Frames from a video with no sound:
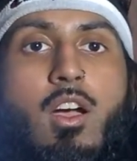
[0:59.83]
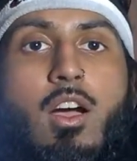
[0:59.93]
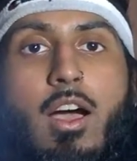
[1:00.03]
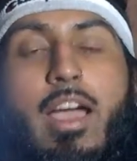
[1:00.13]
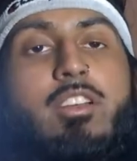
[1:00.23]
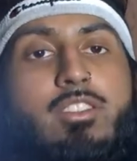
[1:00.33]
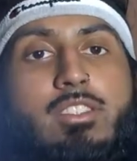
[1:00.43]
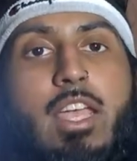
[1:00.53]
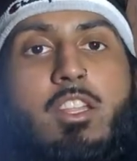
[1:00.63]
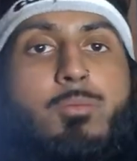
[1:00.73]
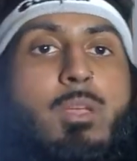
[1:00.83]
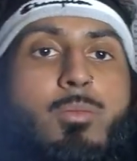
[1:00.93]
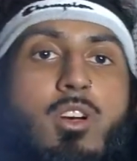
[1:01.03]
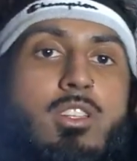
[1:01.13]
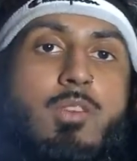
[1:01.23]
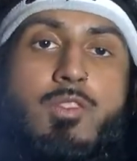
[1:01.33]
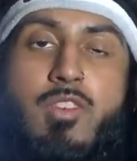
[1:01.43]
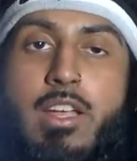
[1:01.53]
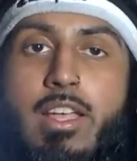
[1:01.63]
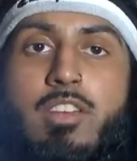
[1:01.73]
I understand that people are in different
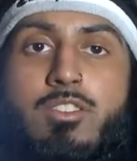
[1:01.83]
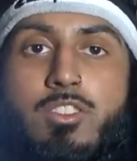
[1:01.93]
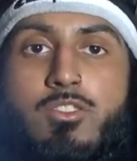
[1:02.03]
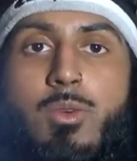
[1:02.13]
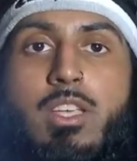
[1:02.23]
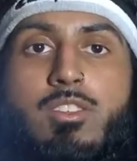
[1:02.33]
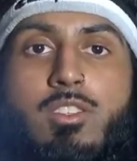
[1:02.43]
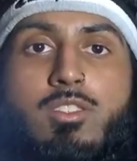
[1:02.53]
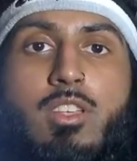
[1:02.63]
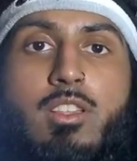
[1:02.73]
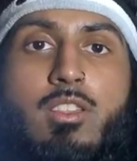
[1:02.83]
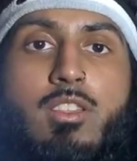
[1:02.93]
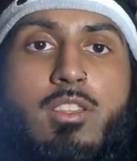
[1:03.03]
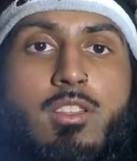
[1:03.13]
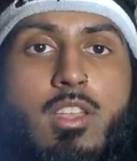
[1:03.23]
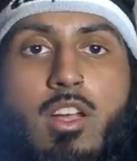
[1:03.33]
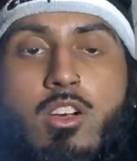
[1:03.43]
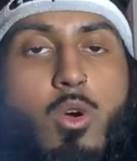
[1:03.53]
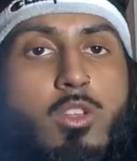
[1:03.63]
financial situations and they're going